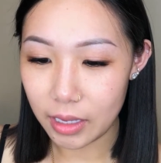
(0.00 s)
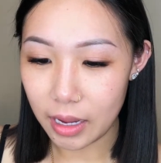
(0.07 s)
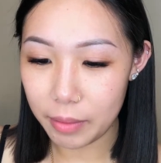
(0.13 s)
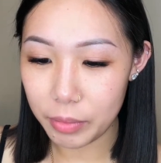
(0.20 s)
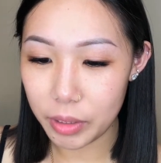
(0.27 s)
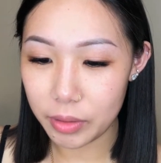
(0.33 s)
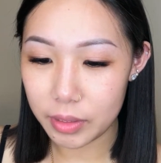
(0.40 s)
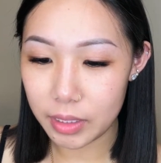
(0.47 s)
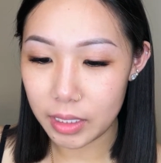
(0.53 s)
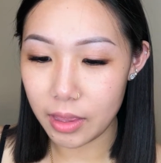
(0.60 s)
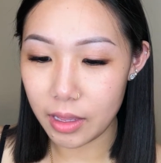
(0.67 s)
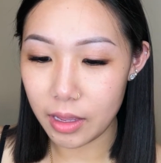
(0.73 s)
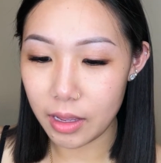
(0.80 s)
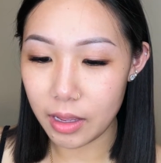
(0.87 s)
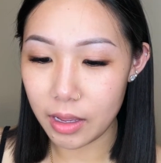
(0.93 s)
I'm using
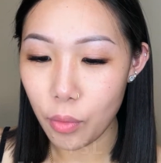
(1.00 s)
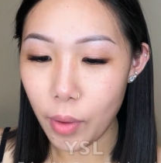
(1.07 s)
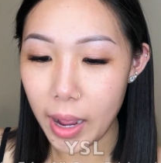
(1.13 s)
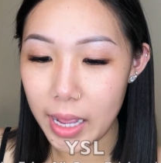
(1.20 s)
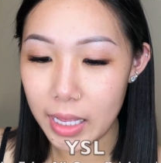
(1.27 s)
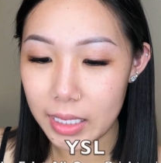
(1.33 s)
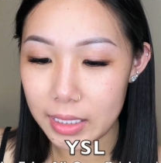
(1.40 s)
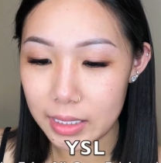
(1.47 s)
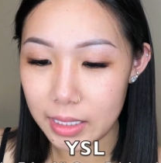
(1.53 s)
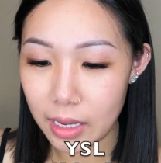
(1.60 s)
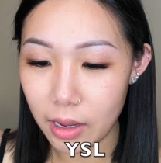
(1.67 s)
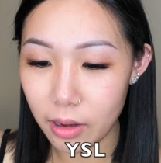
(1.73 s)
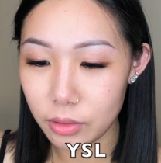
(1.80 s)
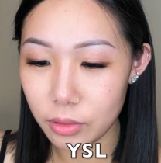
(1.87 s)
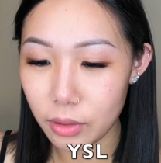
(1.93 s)
the
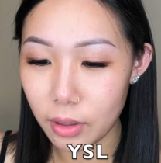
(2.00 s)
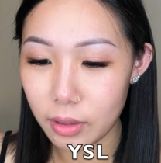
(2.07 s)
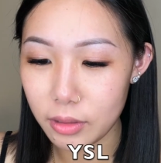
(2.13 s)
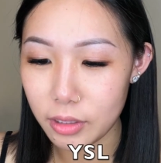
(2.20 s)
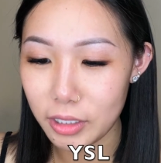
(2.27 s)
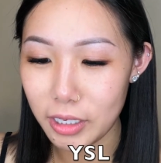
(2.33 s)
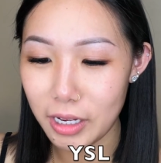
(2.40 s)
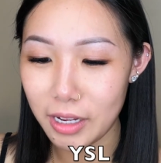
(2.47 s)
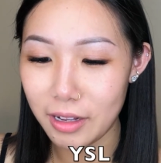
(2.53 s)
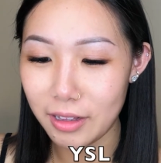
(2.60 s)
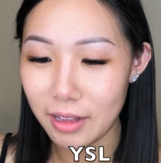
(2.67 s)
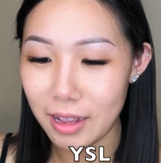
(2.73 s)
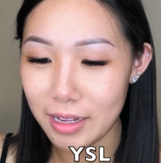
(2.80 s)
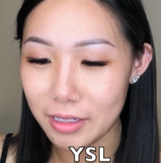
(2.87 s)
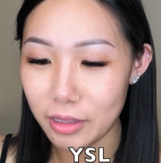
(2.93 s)
YSL Touche
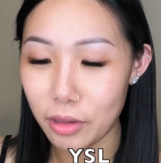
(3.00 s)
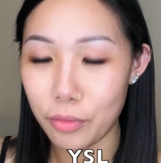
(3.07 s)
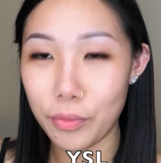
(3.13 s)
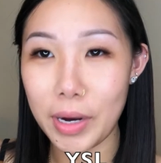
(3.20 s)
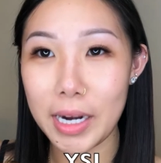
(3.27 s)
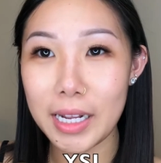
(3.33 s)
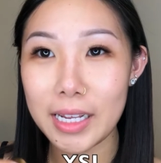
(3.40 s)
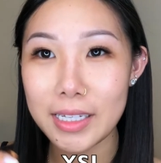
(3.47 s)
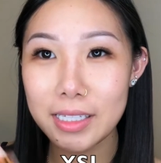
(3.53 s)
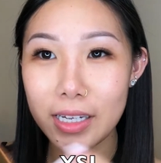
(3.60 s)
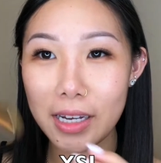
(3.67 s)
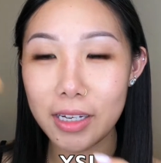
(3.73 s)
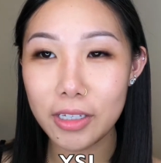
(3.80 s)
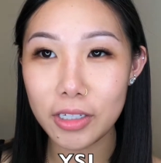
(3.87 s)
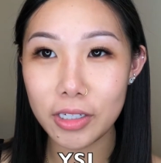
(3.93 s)
Éclat, the Radiant
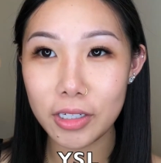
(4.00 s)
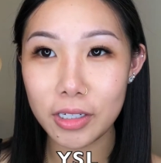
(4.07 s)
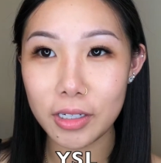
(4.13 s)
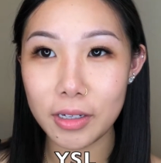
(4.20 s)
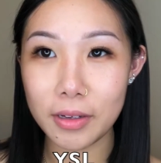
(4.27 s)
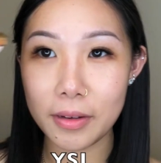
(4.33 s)
Touch.